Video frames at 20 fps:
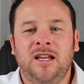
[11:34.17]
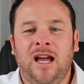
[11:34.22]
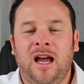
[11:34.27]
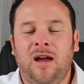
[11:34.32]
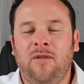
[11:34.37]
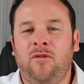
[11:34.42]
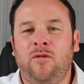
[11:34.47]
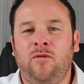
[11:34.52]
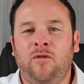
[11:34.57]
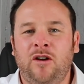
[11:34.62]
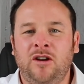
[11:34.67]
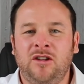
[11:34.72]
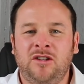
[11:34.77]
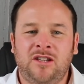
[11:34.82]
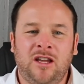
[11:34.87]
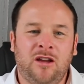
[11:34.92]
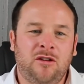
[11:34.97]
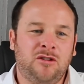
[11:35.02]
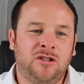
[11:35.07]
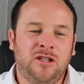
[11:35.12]
and for running
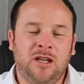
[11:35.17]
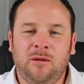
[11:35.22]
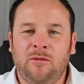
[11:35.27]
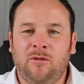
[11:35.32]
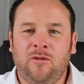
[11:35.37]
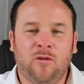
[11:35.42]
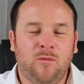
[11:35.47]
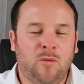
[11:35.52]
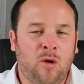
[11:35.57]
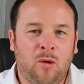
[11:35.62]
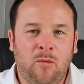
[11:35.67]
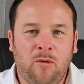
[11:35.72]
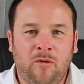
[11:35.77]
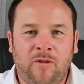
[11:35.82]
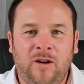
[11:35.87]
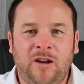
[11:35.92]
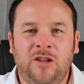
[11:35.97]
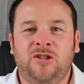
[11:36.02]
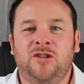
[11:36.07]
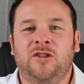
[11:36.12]
sales teams for multiple
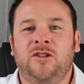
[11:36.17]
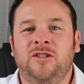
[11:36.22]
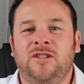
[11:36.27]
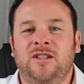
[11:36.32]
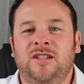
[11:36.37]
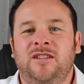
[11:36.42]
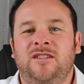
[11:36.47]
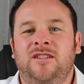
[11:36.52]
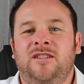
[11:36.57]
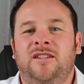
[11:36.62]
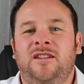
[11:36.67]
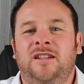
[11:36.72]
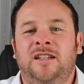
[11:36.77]
franchises.